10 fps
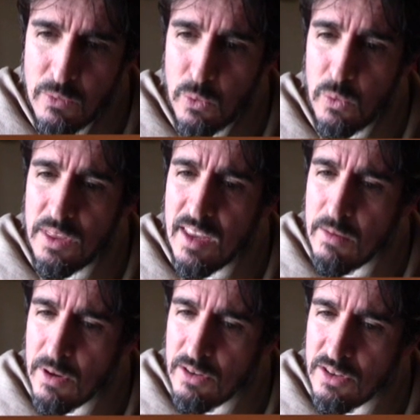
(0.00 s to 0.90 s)
Well, one thing
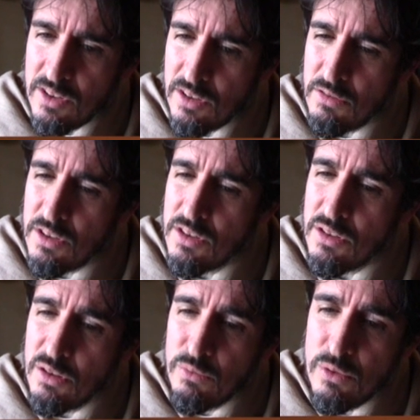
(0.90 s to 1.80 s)
about Krishna
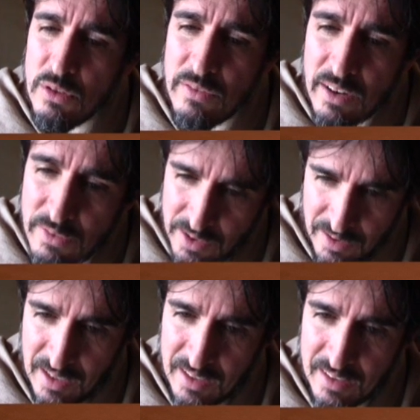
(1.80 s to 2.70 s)
is the root of
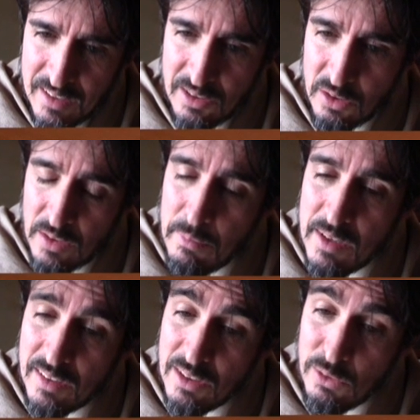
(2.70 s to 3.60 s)
everything. So that
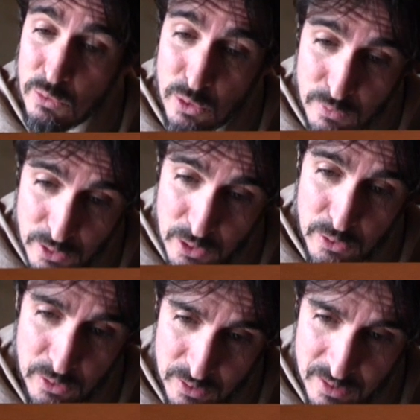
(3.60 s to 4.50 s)
means he's the root of
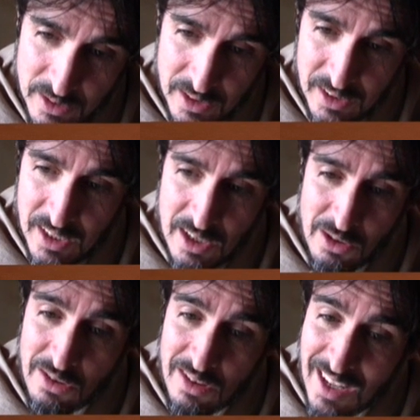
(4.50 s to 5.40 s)
you.
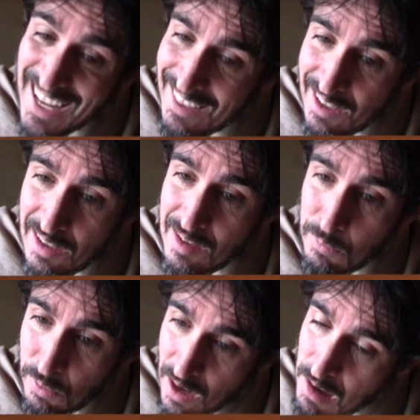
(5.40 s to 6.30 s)
So there's not this
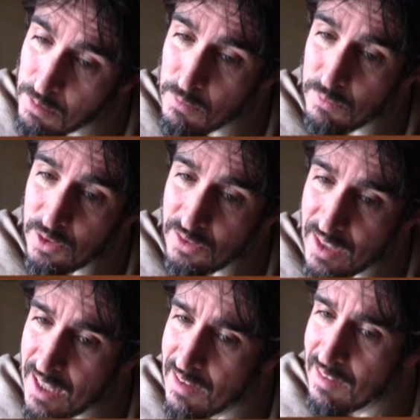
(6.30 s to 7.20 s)
problem. There's
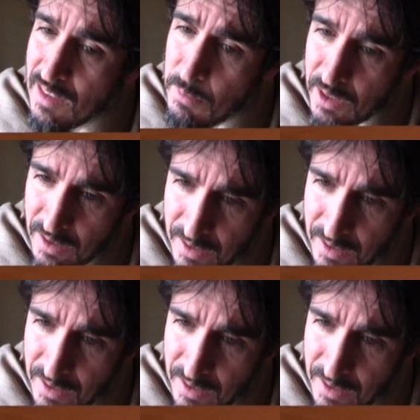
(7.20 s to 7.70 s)
not this limit